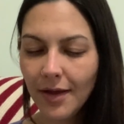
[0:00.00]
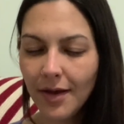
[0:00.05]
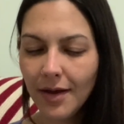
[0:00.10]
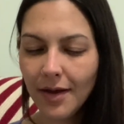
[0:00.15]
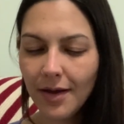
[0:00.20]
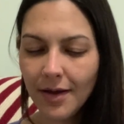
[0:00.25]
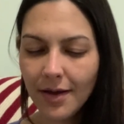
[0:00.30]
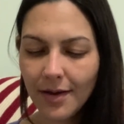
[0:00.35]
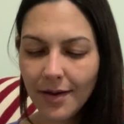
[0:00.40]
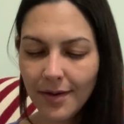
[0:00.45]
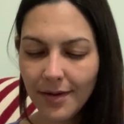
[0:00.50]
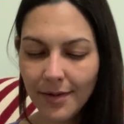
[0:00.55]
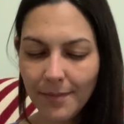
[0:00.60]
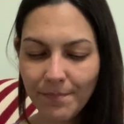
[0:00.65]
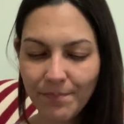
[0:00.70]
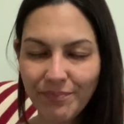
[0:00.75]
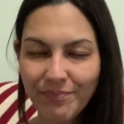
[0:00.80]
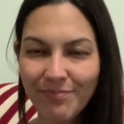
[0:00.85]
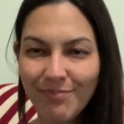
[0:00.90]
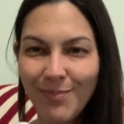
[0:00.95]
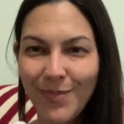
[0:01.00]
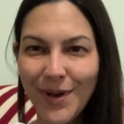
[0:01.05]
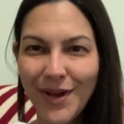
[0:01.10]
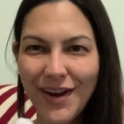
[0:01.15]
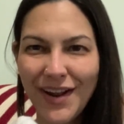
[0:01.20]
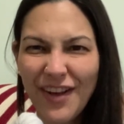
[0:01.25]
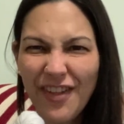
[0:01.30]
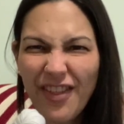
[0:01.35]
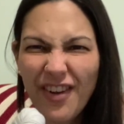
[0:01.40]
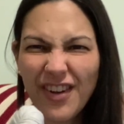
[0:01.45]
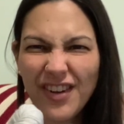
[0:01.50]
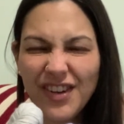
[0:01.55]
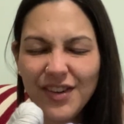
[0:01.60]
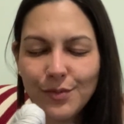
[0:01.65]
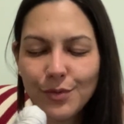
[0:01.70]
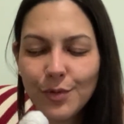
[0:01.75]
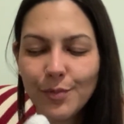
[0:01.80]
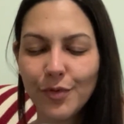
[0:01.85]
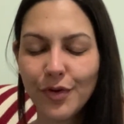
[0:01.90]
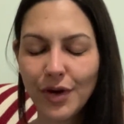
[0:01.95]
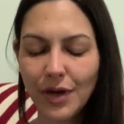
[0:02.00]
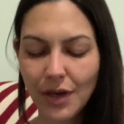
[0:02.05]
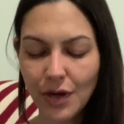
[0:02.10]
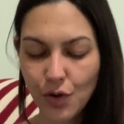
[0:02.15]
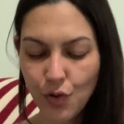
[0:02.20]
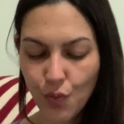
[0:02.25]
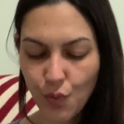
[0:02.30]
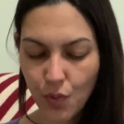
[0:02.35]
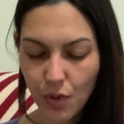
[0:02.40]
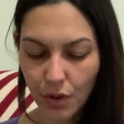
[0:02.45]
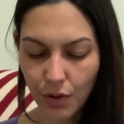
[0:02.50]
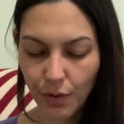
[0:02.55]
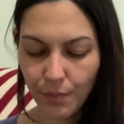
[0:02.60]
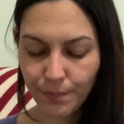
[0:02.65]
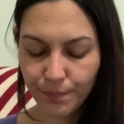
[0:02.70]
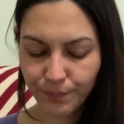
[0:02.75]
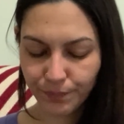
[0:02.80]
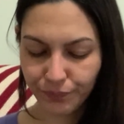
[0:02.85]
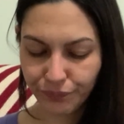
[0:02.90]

But I thought these were pretty cool.